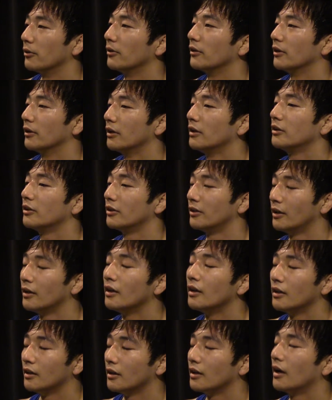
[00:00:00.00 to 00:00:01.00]
You don't get your
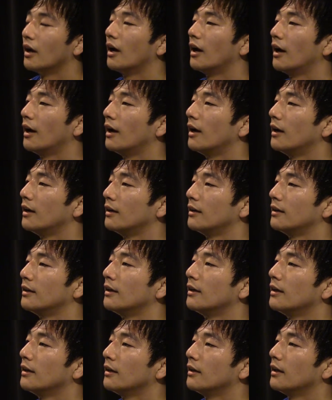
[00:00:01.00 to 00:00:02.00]
auto
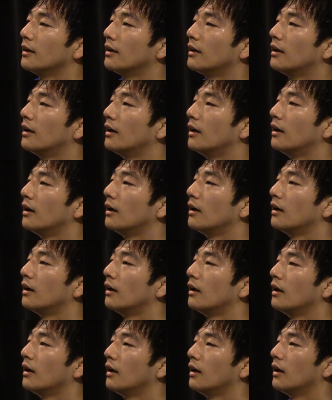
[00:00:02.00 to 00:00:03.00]
qualification spot. But
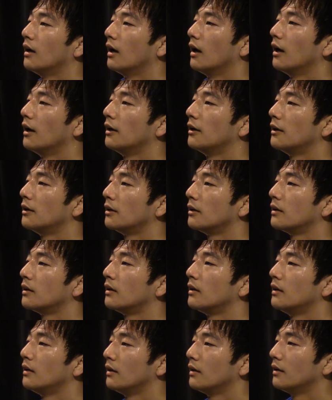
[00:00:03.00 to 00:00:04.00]
you're from Hawaii.
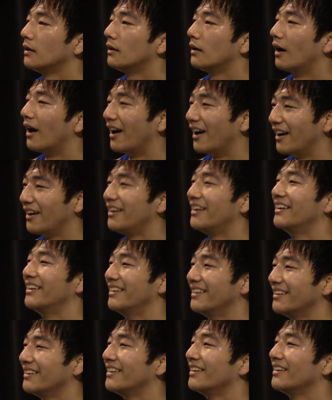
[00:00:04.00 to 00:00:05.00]
Uh-huh. Did the
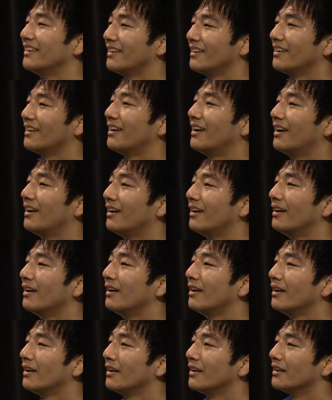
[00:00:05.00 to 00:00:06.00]
family make the trip out here to
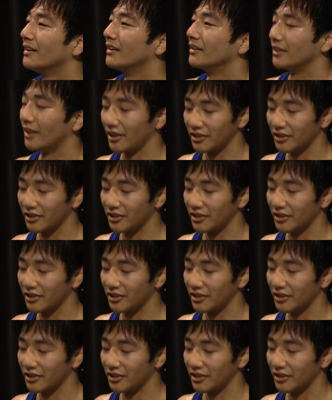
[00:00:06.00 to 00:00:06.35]
New York City?